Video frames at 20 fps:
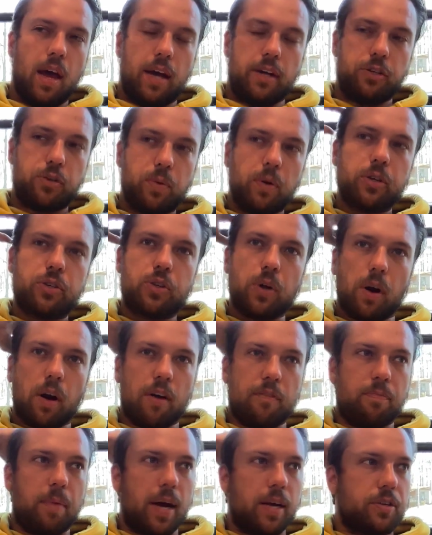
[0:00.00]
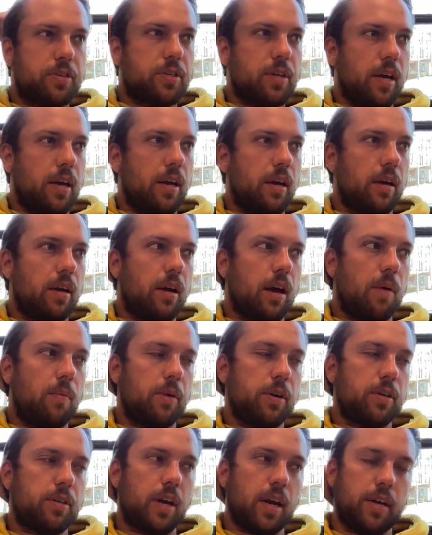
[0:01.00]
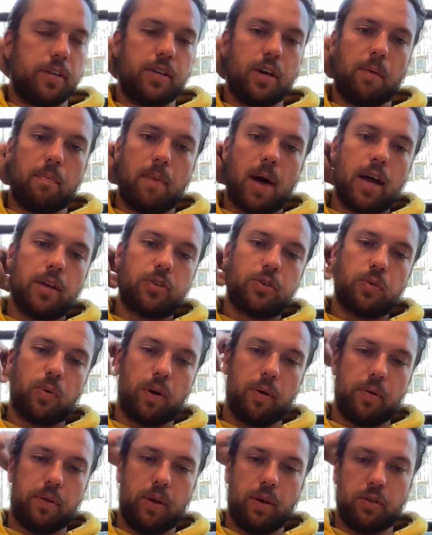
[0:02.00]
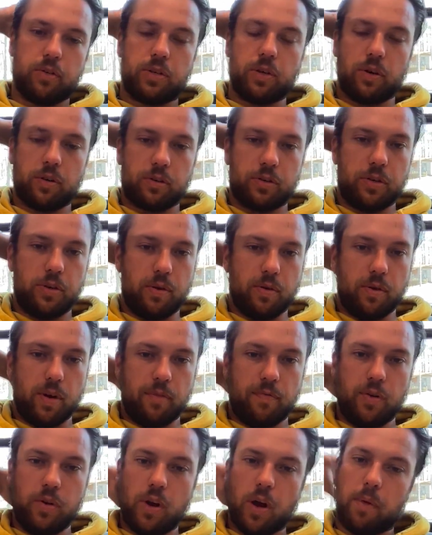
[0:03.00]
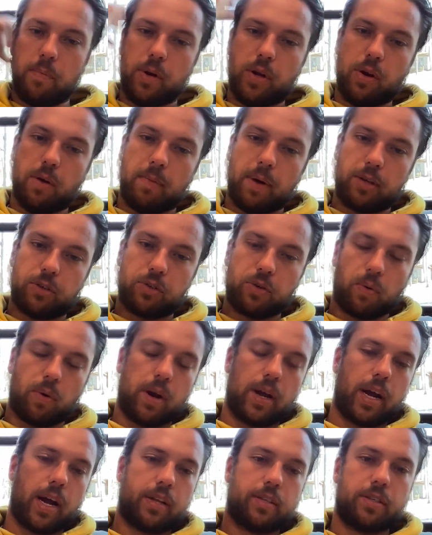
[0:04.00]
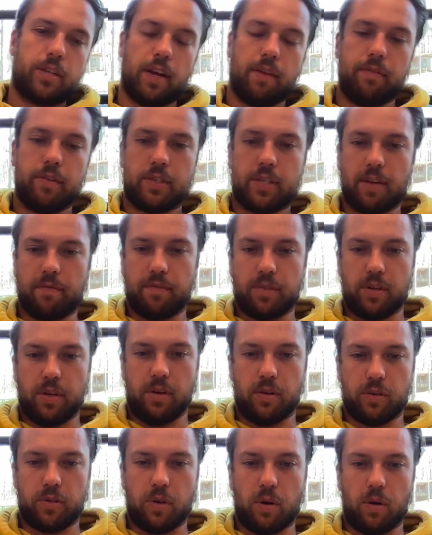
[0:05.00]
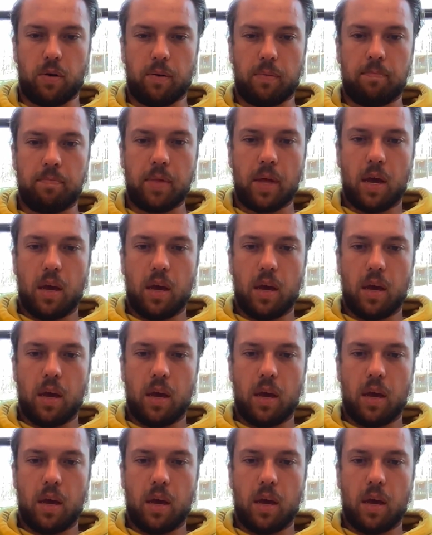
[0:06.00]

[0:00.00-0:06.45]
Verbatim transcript: I just want to start off by saying I want to kind of tell my story with Hillsong. So, you, if you know me, you know my story. I got saved at 17 years old.